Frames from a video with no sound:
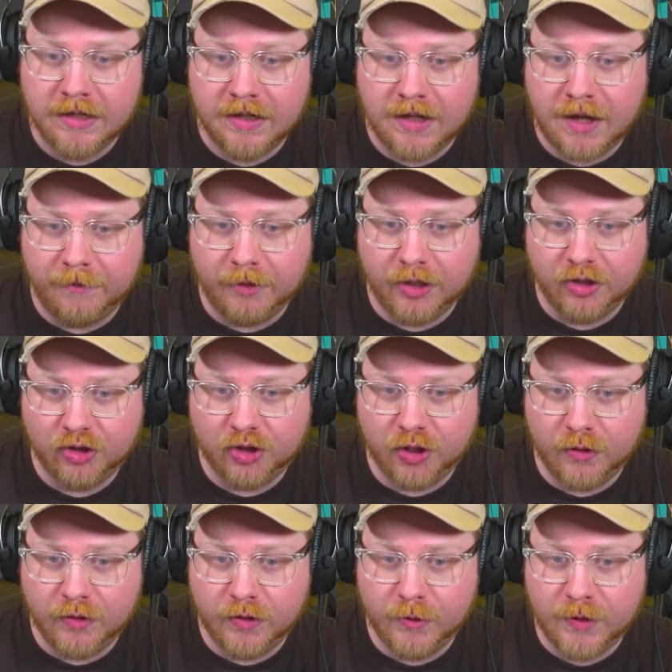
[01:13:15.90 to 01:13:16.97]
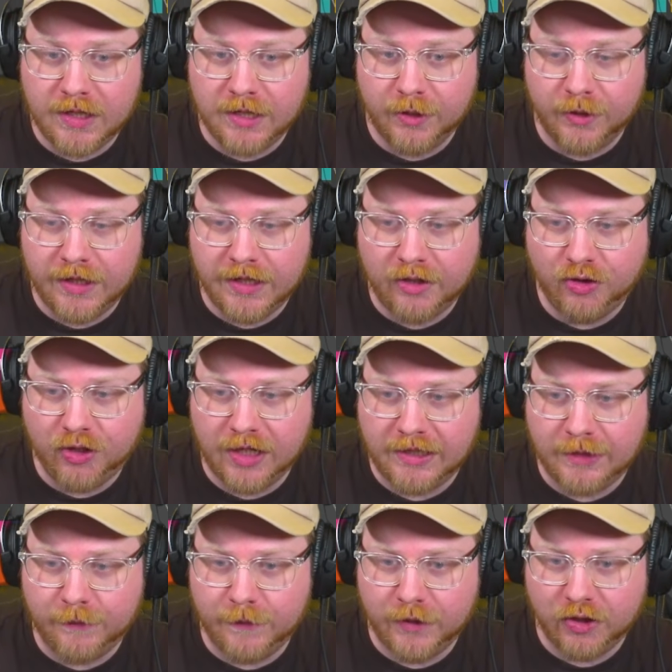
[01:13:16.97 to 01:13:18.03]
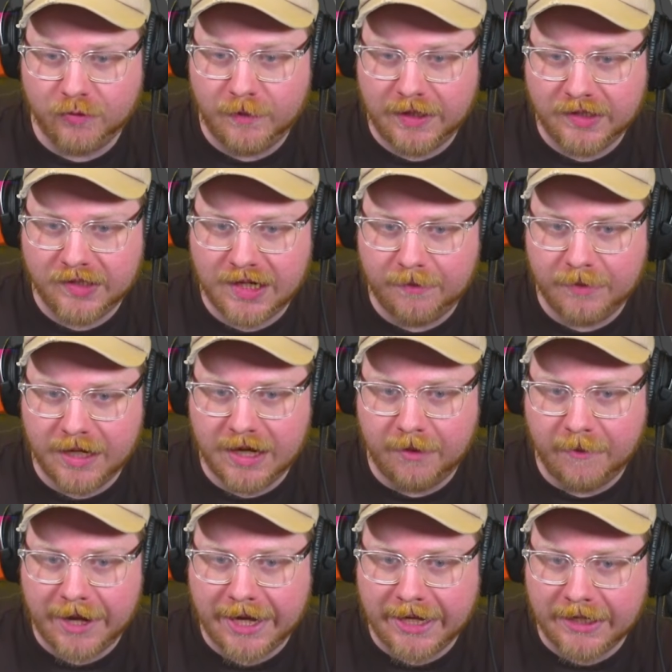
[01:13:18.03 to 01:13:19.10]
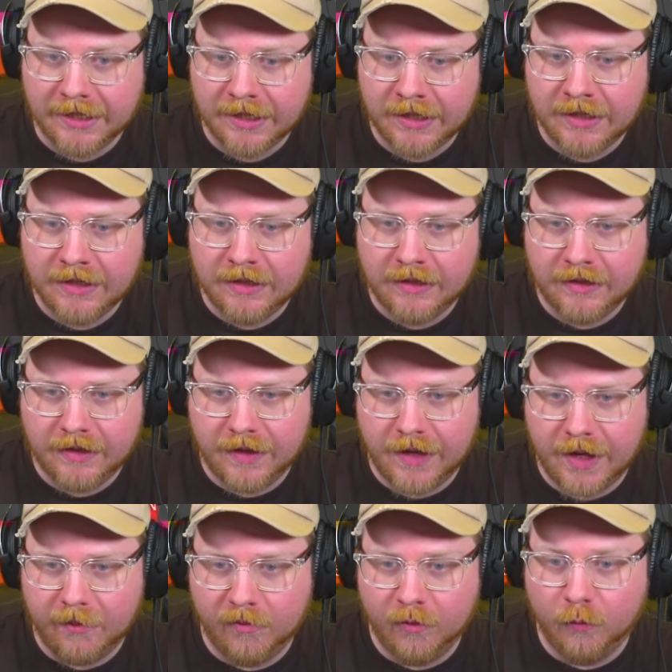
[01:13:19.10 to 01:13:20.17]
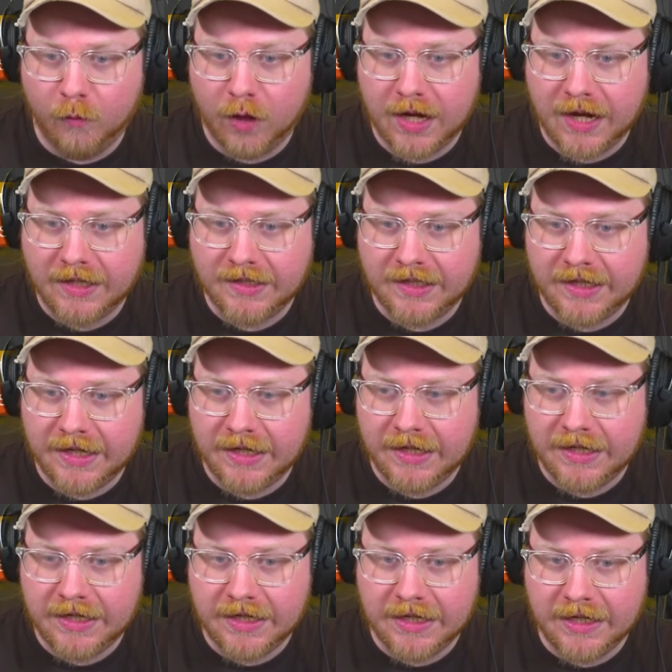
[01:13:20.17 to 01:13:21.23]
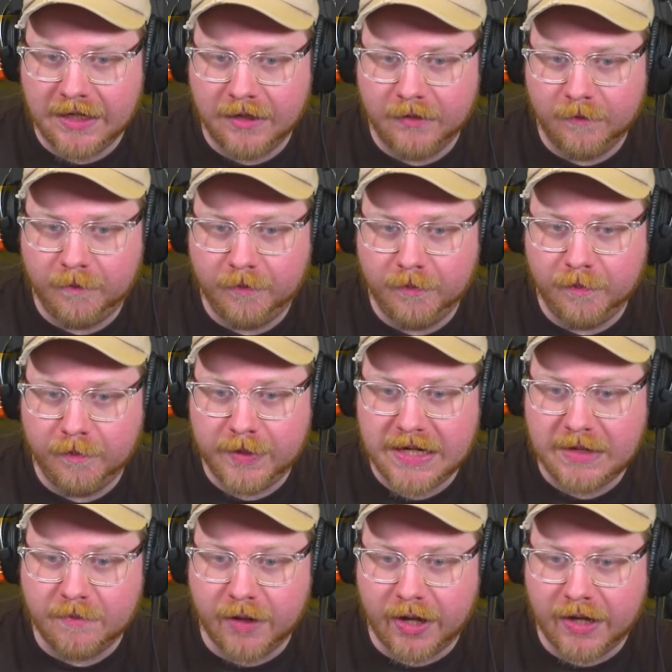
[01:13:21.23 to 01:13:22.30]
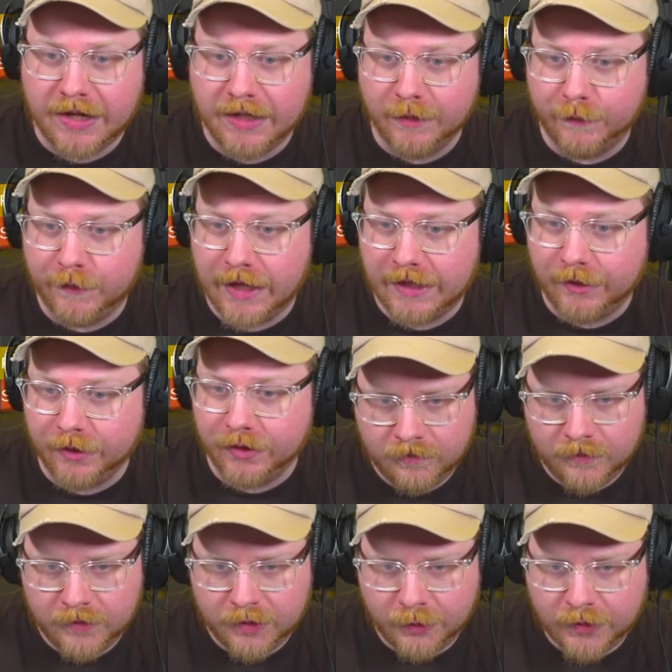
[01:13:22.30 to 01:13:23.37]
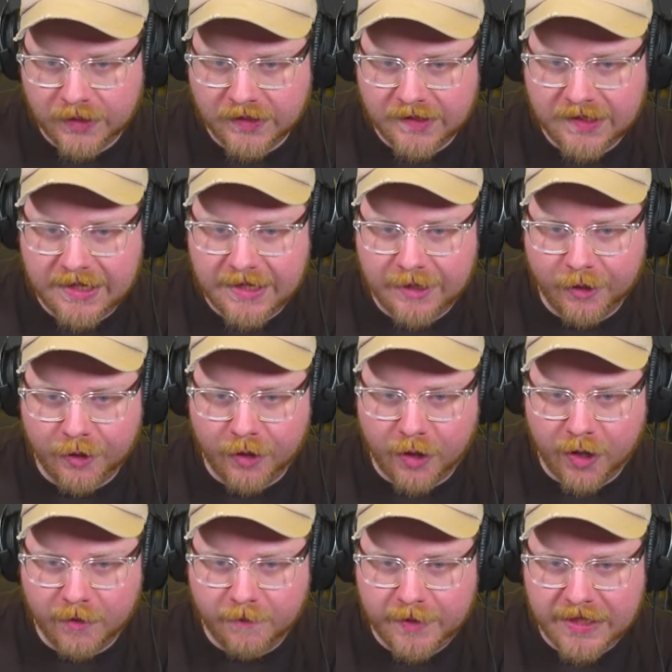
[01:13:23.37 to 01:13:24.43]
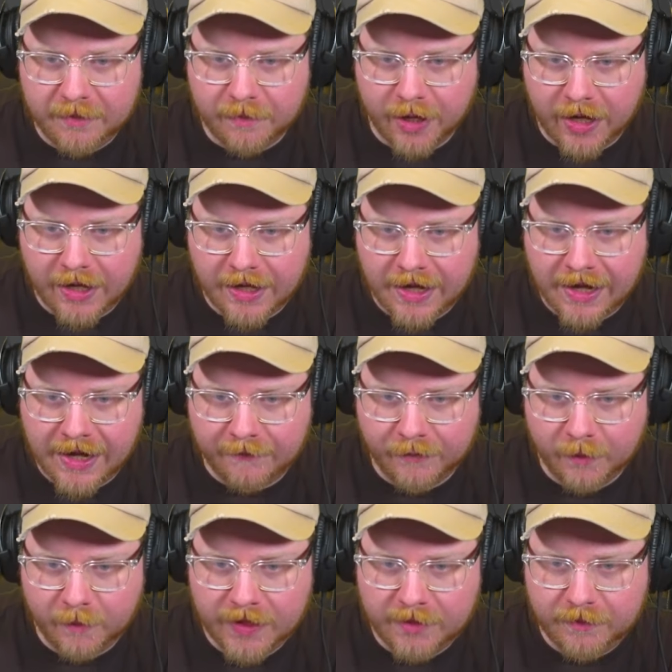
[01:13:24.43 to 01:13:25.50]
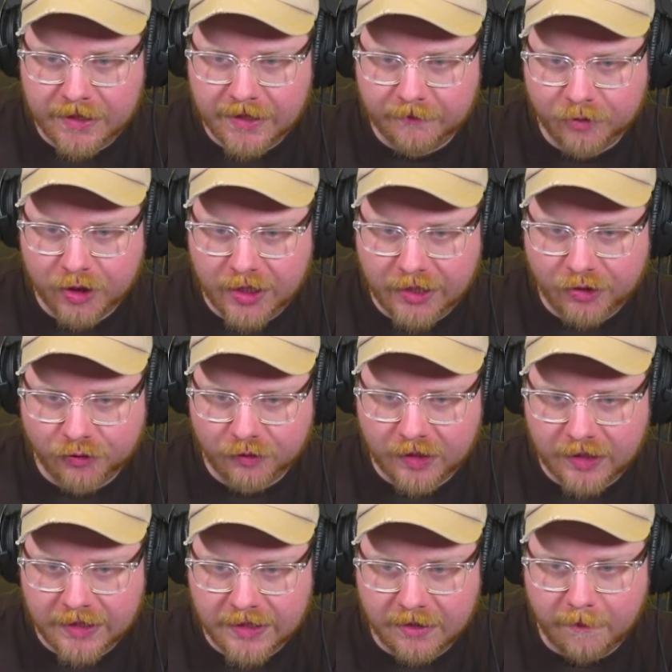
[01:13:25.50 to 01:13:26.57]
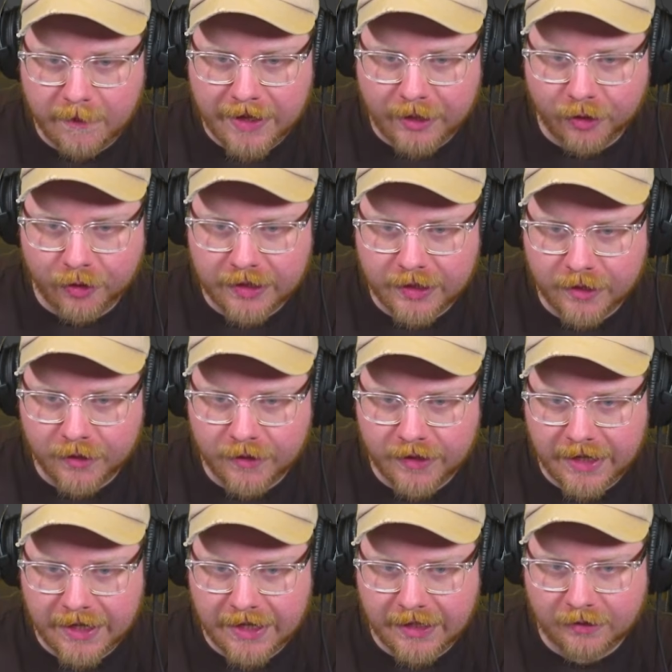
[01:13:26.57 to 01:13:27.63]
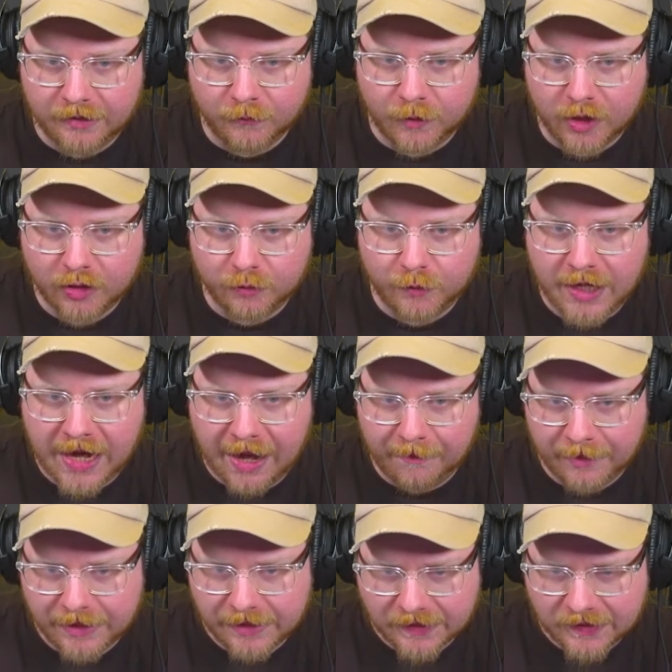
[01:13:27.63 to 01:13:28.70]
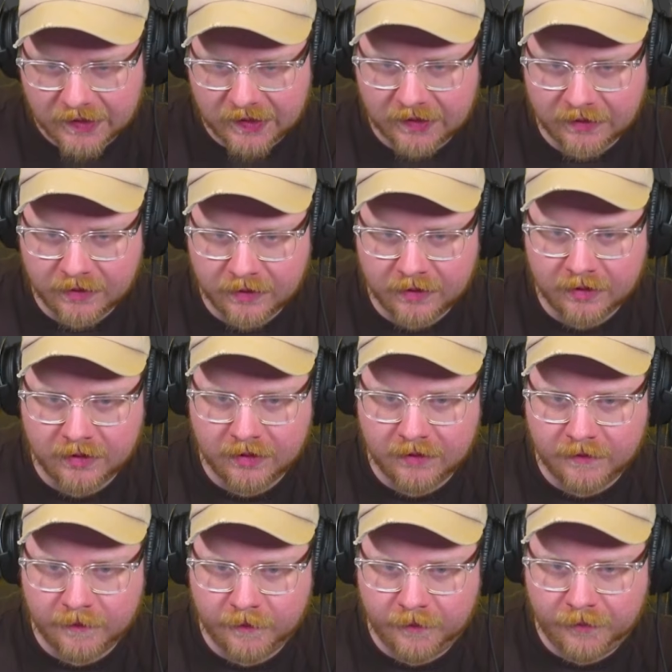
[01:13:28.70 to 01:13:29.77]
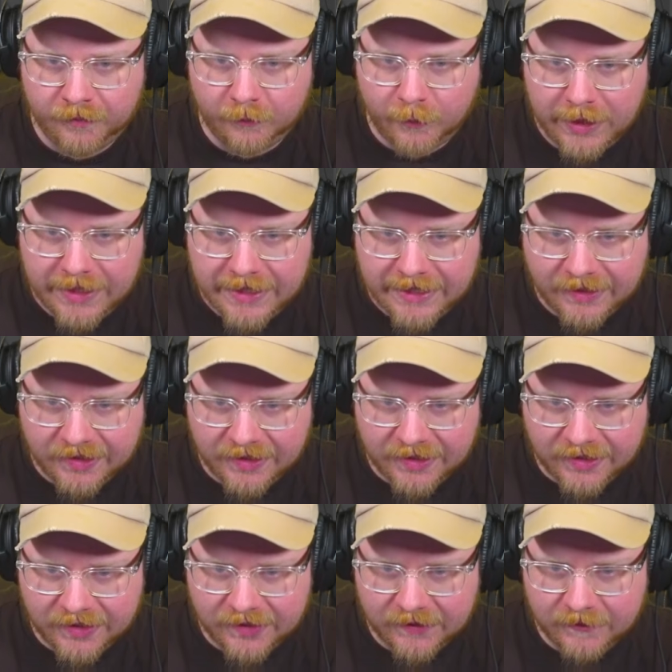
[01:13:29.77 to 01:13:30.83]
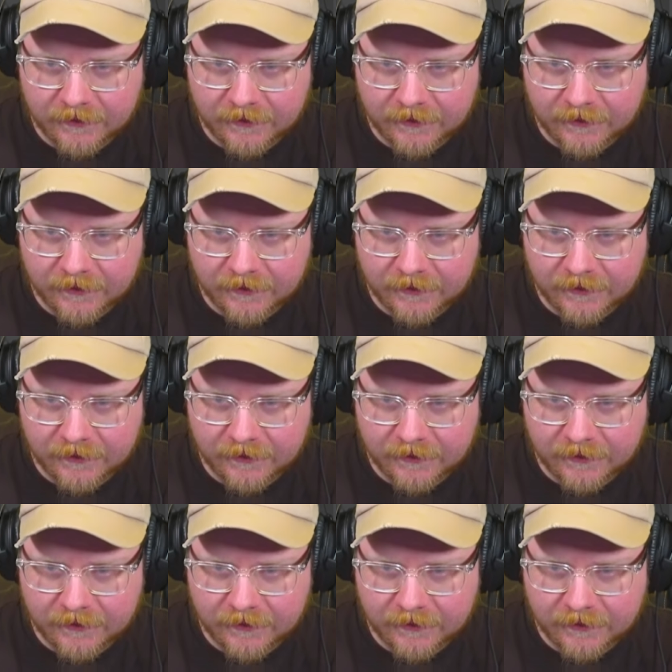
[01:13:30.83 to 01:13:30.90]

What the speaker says: I'm going to show you here in Jellyfish mixtape that I made, what I did in Bebot and the Fly Girls. So you can see here on Bebot, I have a BPM change in the middle here, and watch what happens when it hits this.